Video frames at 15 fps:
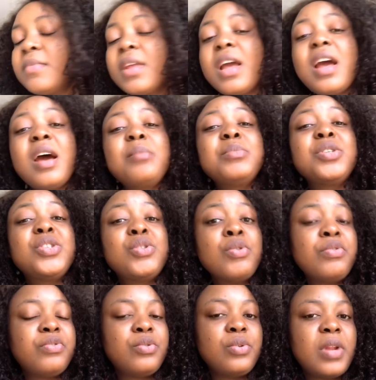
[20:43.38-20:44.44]
I'm so
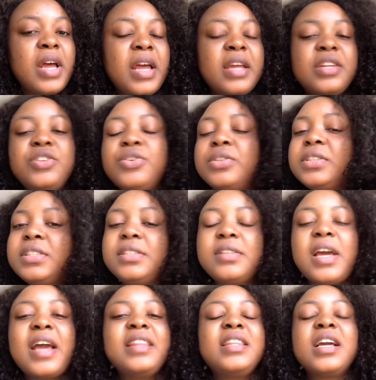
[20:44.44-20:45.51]
full. I
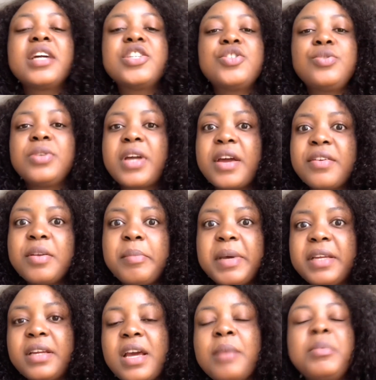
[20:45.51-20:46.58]
think I should
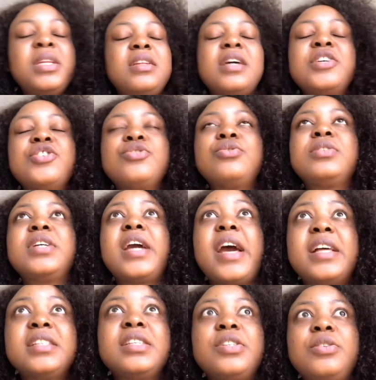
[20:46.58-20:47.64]
I should
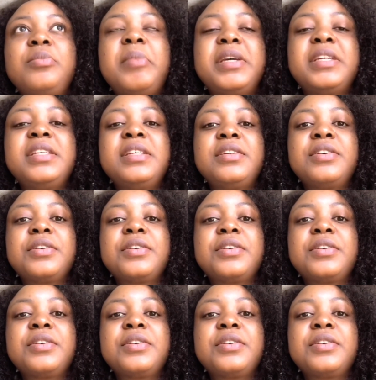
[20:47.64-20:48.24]
cancel my dinner.